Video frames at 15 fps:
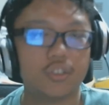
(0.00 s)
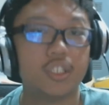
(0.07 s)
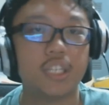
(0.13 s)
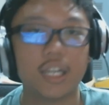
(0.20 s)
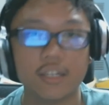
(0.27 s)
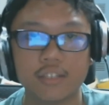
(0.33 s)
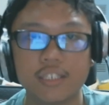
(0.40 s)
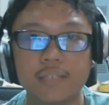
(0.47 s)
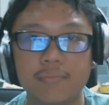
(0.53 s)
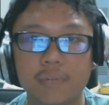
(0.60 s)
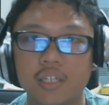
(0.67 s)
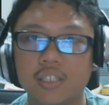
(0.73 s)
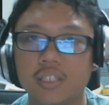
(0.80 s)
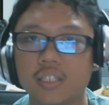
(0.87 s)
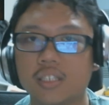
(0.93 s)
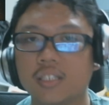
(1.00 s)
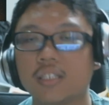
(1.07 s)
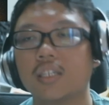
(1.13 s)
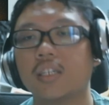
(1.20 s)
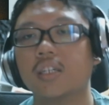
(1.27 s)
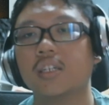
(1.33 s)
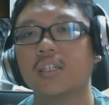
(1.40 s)
Jerry's parenting
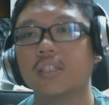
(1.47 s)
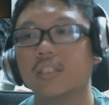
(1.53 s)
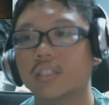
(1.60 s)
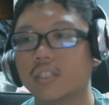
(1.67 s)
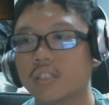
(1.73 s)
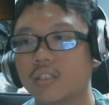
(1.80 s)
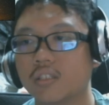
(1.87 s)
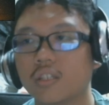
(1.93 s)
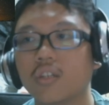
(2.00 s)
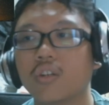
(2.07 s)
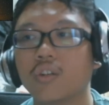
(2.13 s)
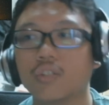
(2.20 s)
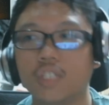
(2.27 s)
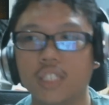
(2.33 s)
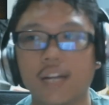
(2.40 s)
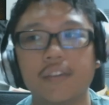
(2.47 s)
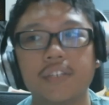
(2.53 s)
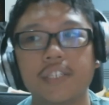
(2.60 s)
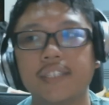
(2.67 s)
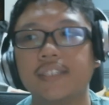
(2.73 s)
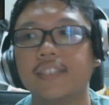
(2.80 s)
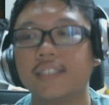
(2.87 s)
skills and, you know,
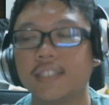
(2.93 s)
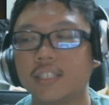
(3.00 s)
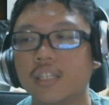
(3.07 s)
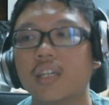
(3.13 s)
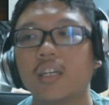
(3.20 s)
Jerry's